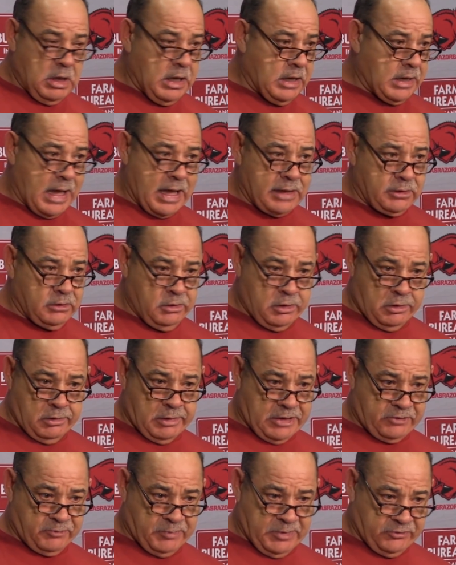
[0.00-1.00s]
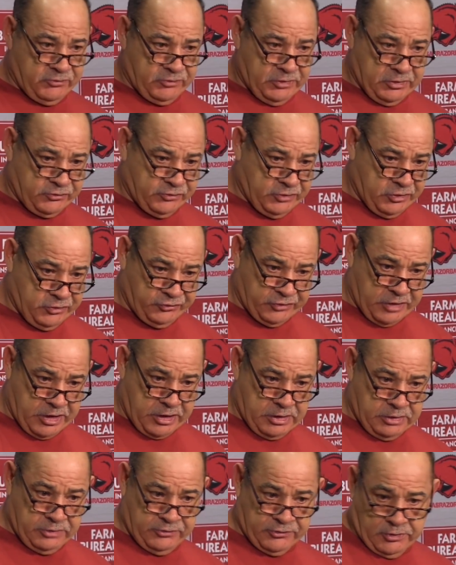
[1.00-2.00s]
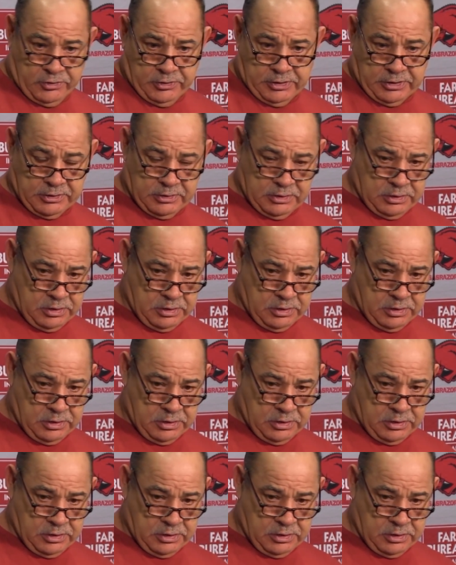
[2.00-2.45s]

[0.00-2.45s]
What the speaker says: Well, I spent 6 years there and enjoyed it.